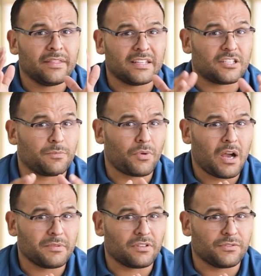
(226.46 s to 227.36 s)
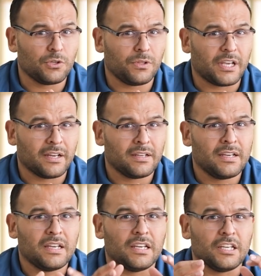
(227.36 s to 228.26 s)
That's the promise of Julia.
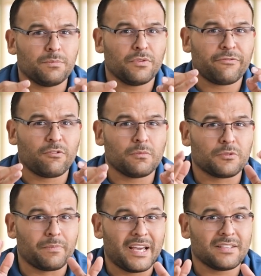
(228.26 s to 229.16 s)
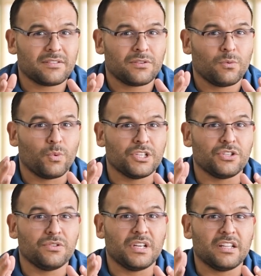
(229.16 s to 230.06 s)
It performs best when
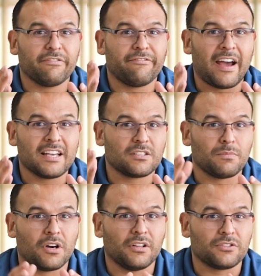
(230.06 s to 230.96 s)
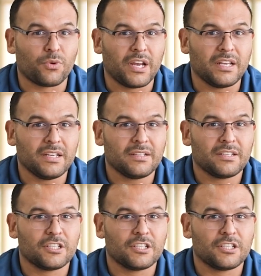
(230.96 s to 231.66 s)
you need fast model training,